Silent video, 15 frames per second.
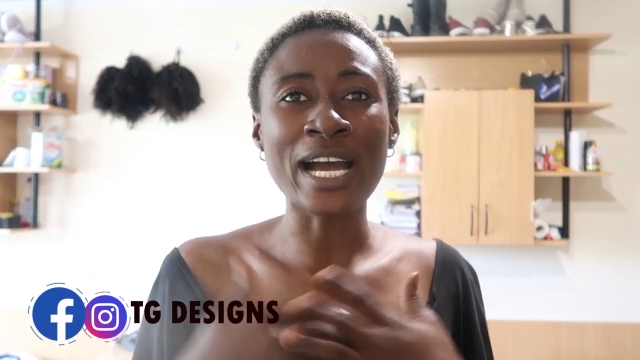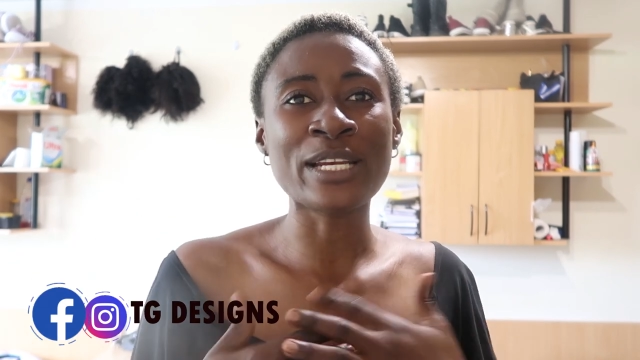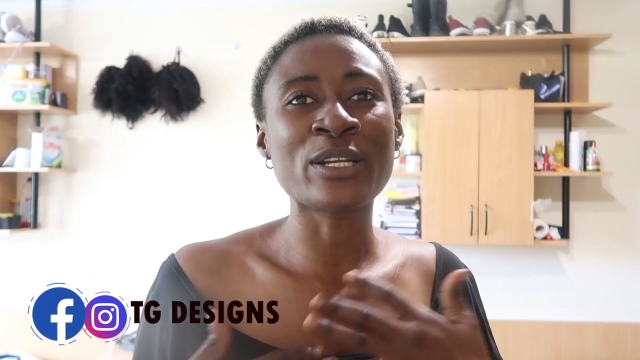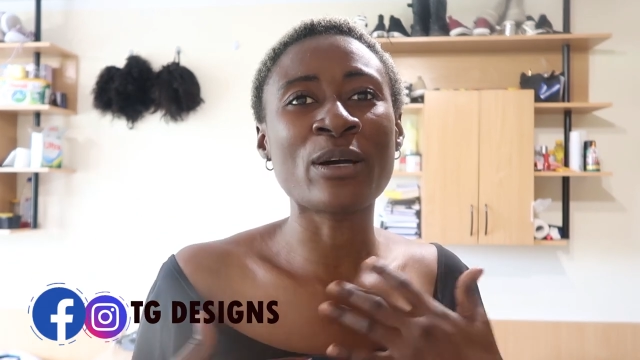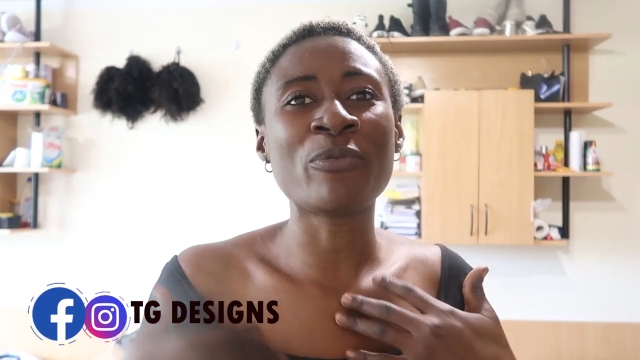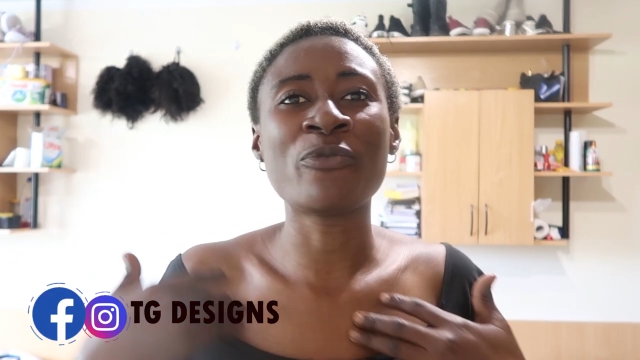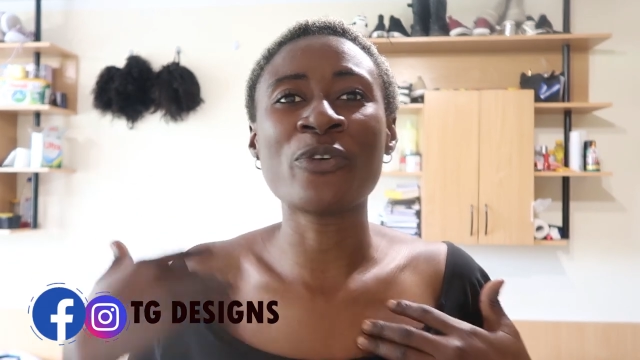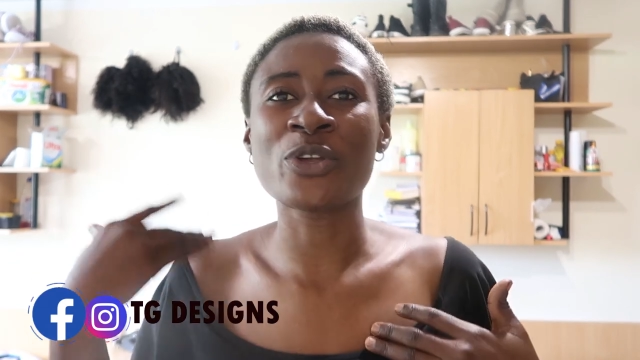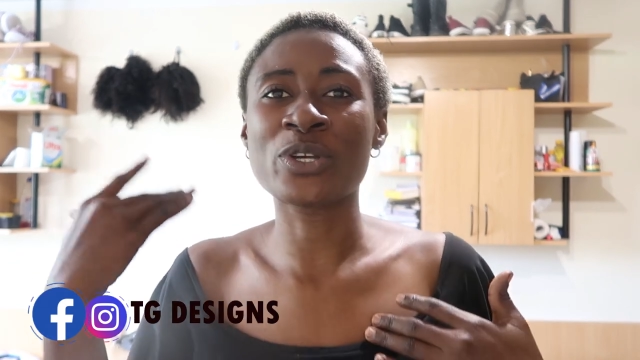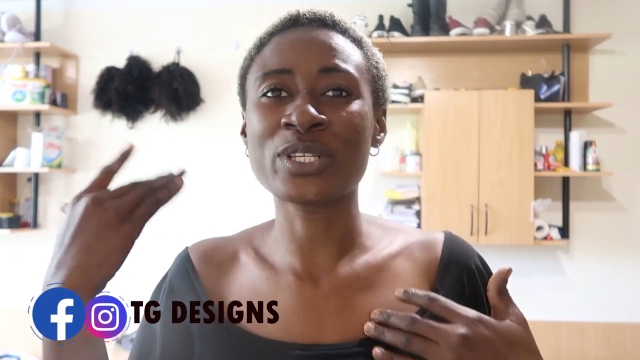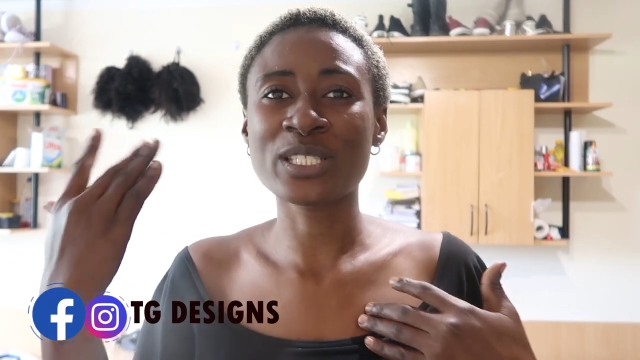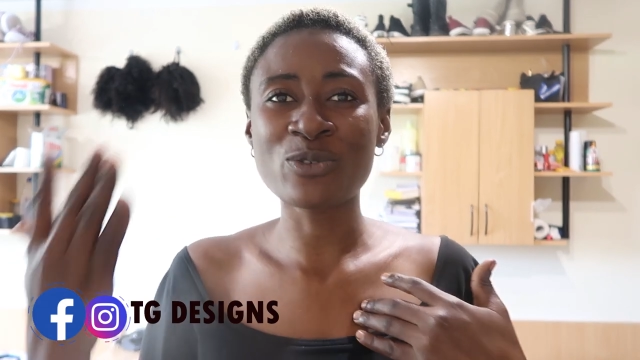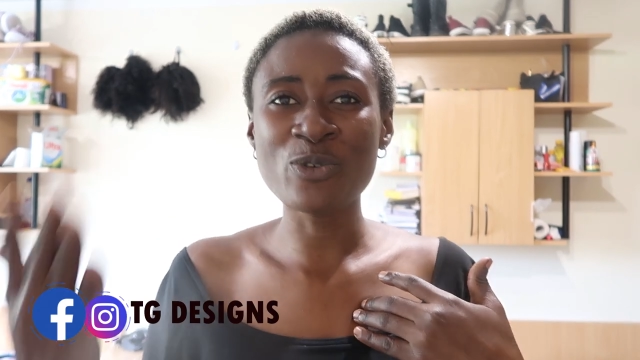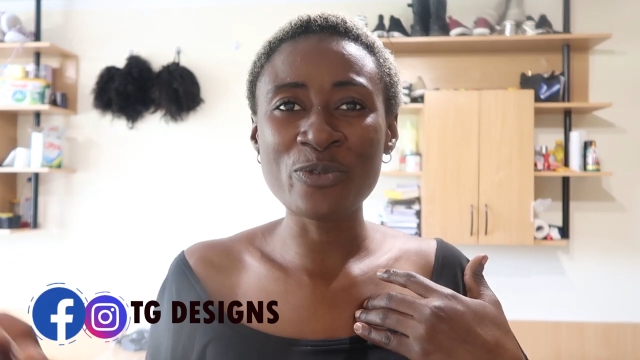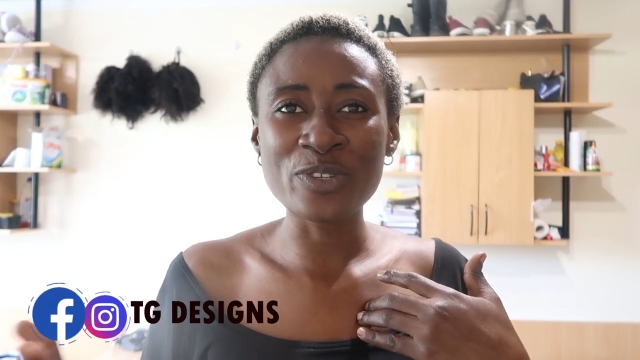add up for your
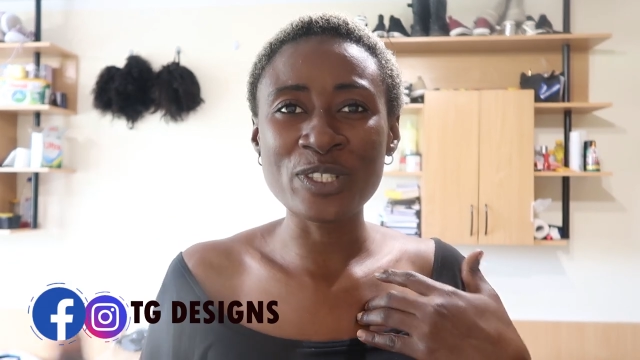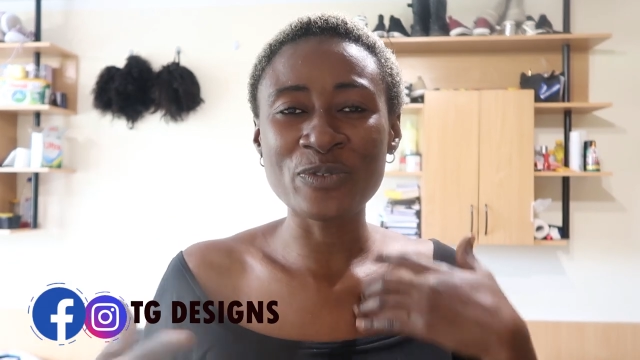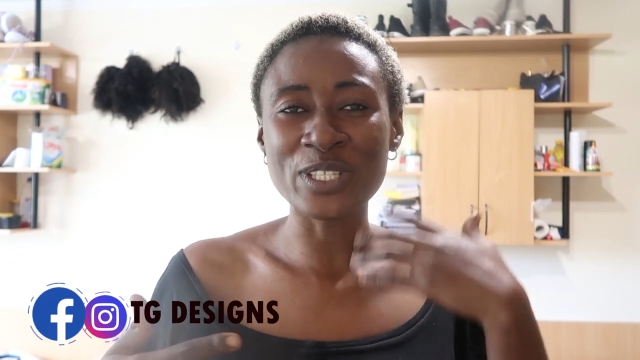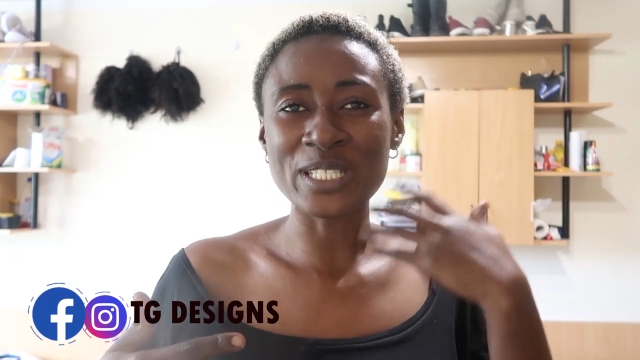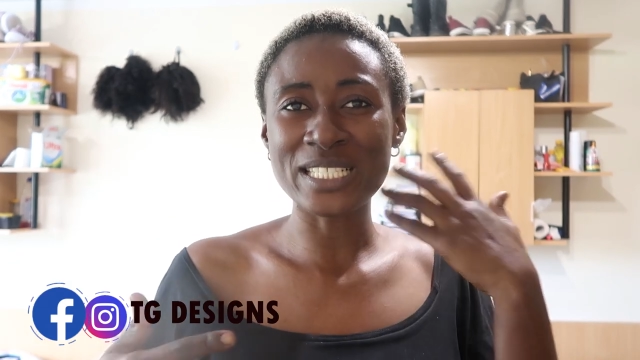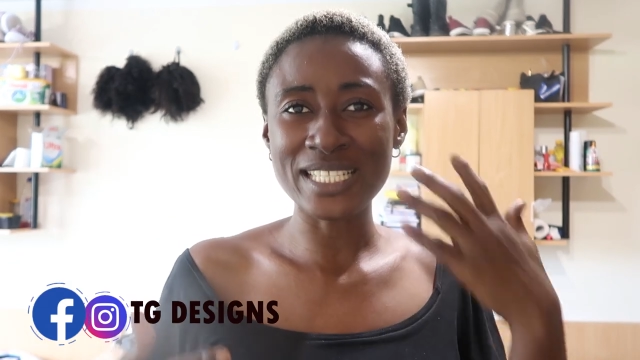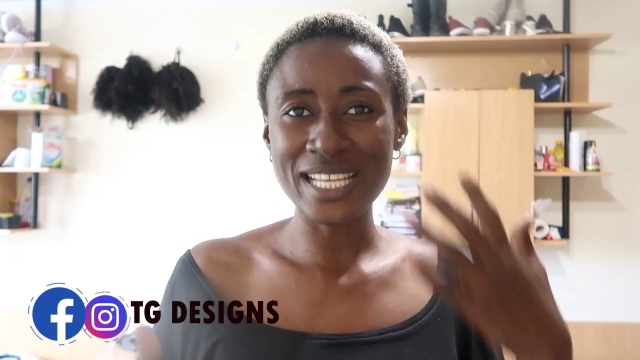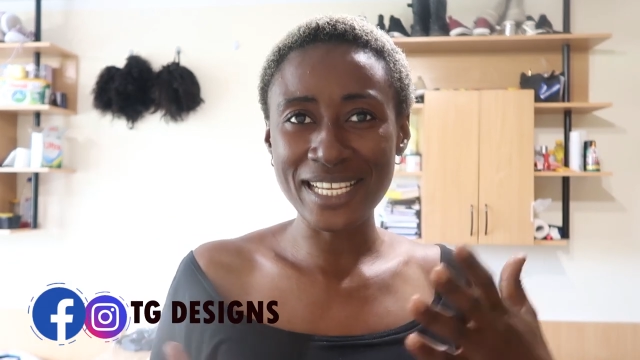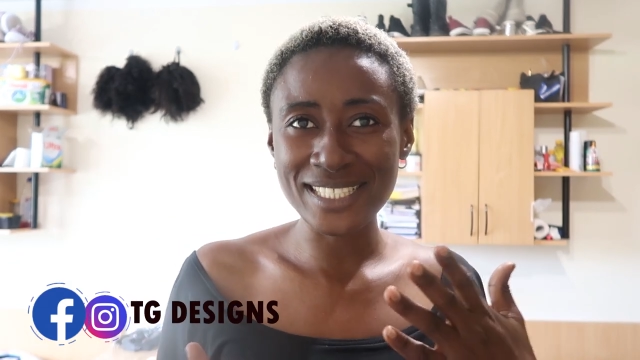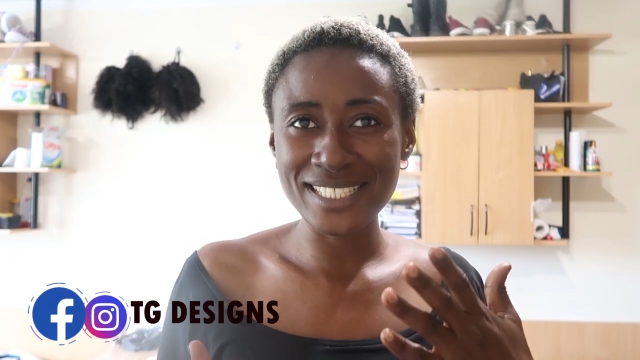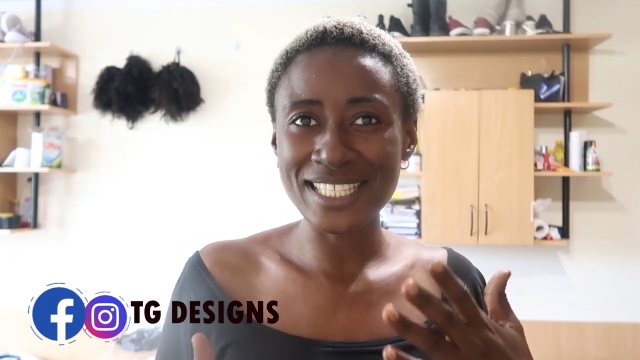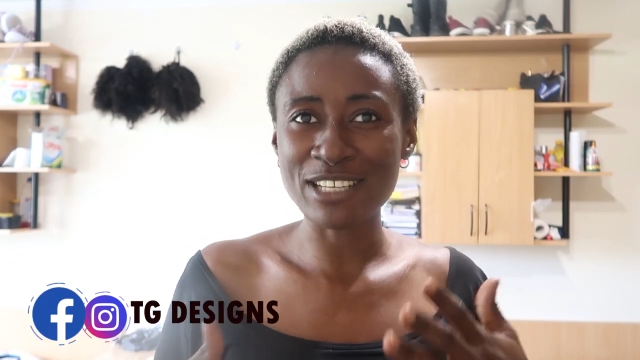school fees for the next